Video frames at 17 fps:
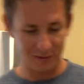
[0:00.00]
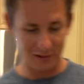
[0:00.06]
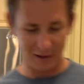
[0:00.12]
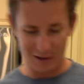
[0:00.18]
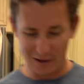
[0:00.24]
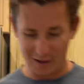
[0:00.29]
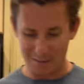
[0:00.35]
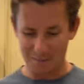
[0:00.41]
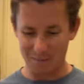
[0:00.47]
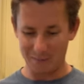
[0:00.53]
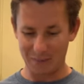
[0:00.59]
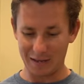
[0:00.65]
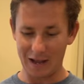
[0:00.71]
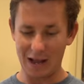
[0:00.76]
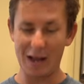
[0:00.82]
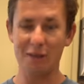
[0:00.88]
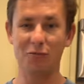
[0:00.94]
Um,
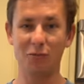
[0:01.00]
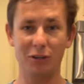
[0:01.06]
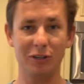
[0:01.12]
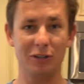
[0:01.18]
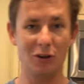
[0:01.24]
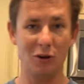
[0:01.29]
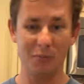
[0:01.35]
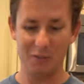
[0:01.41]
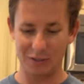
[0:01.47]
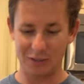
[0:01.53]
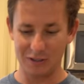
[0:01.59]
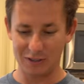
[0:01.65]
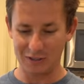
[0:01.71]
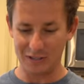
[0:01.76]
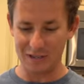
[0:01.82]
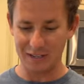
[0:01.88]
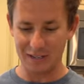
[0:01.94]
I really hope they're
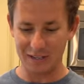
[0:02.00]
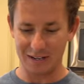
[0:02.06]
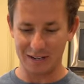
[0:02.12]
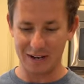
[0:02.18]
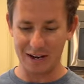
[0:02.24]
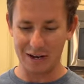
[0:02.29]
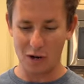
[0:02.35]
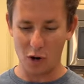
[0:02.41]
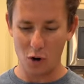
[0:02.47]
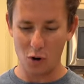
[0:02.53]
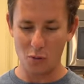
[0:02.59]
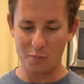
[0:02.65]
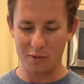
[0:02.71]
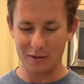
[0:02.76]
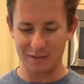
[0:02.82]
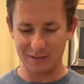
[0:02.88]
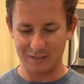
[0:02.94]
gonna like it and I
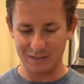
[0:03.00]
hope